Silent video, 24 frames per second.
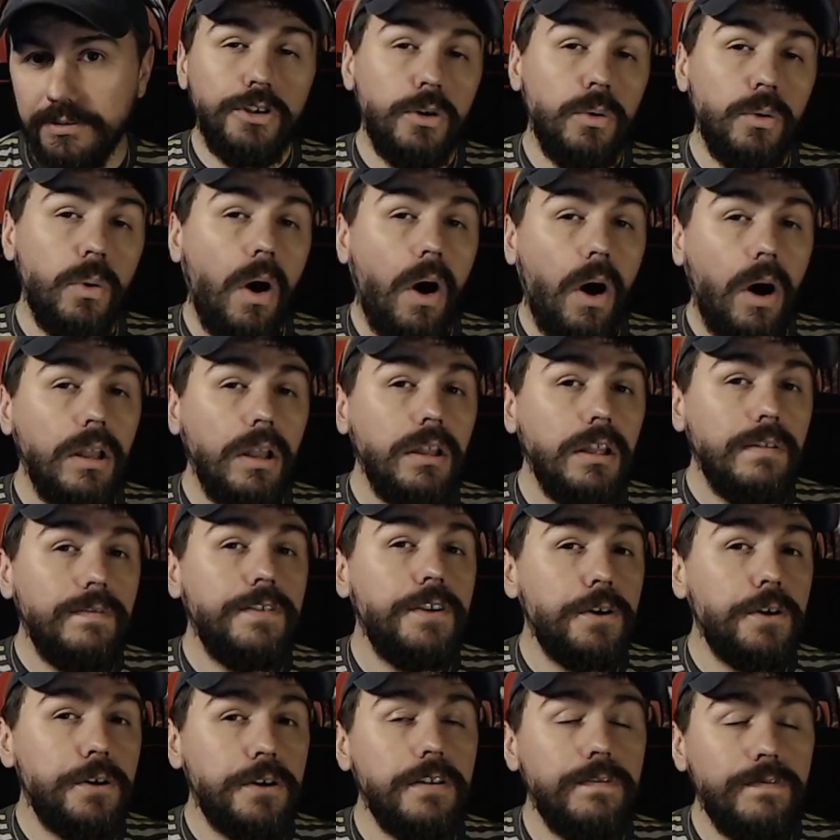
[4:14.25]
So all
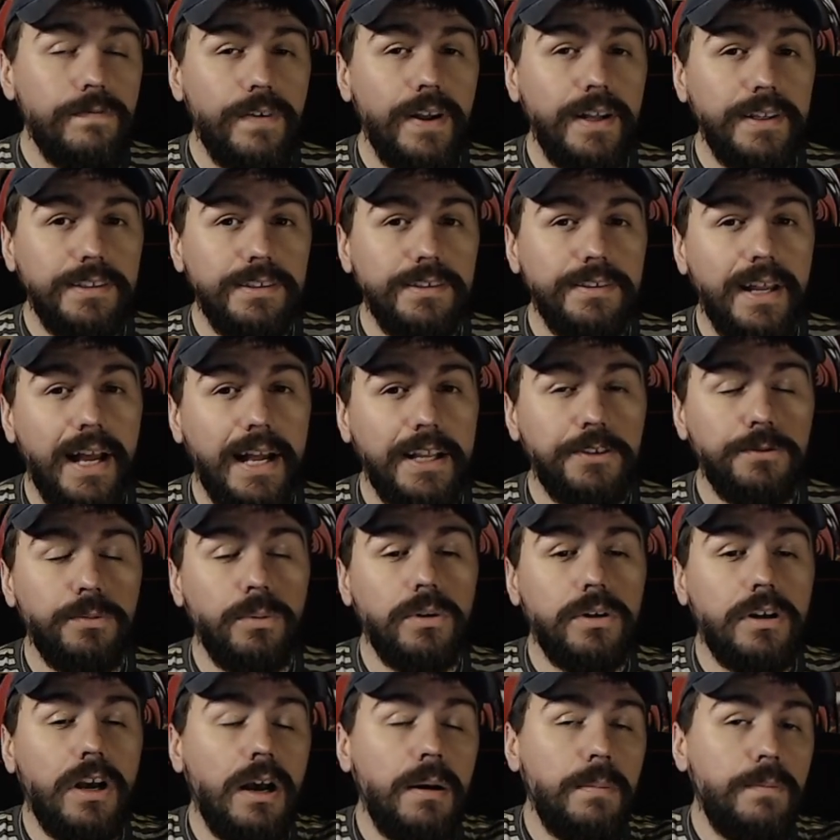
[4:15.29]
of your defense stats
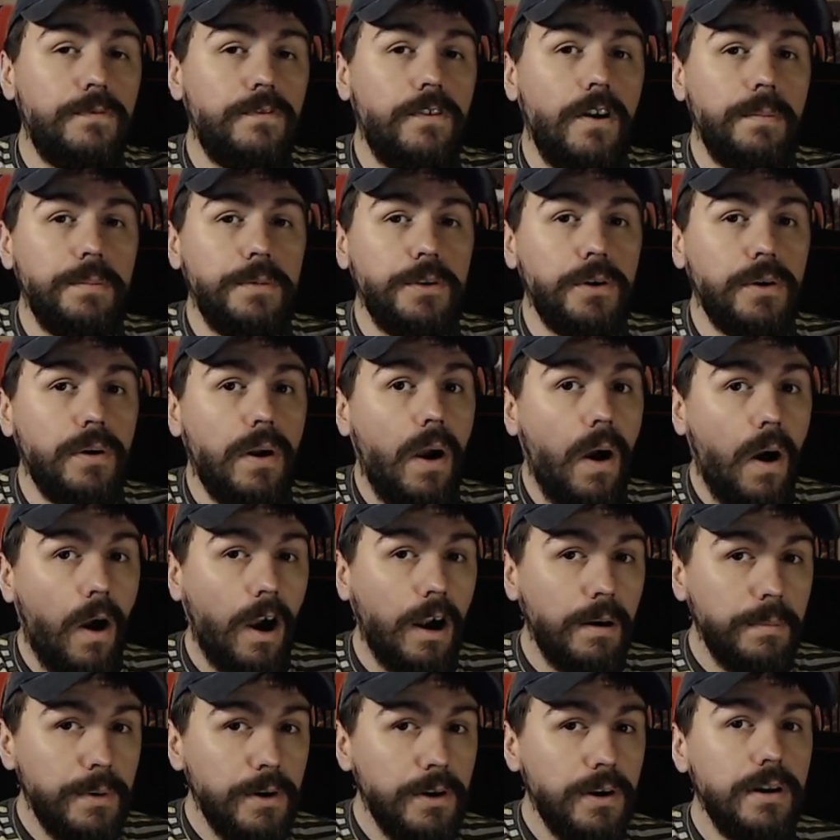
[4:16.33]
will come from your
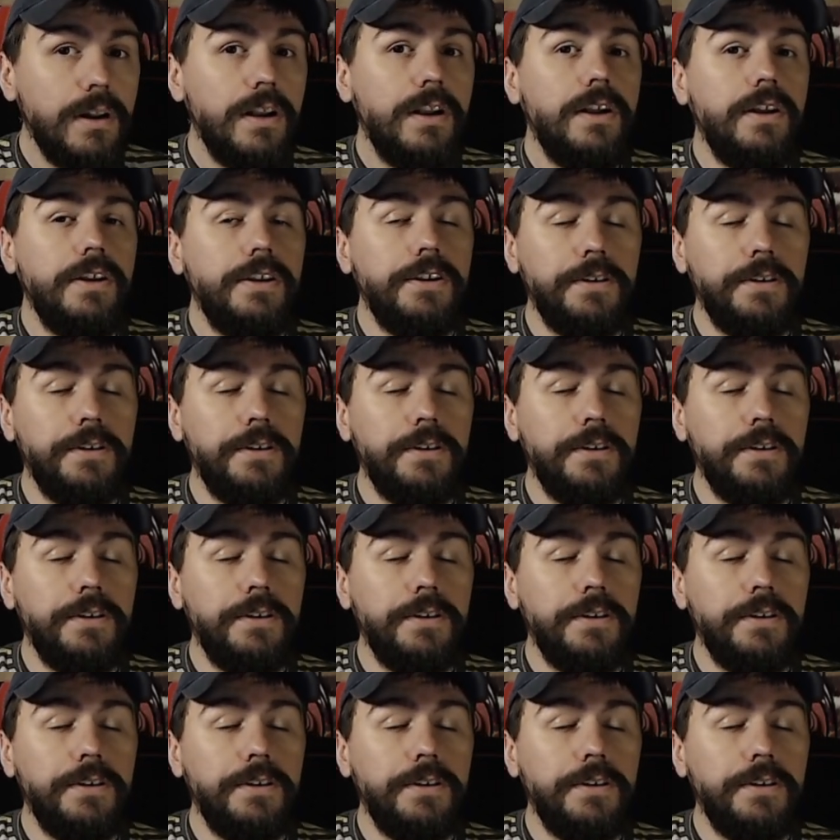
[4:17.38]
armor,